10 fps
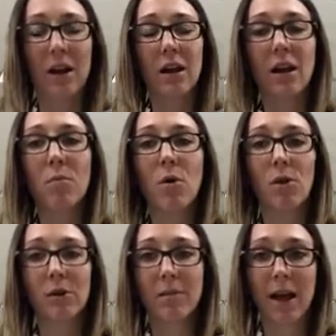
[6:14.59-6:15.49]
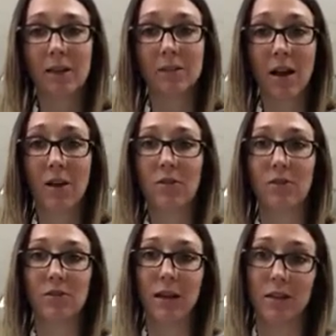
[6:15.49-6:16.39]
In a molar mass
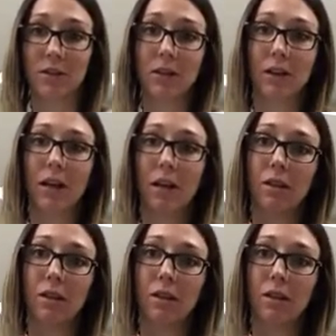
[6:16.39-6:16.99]
calculation,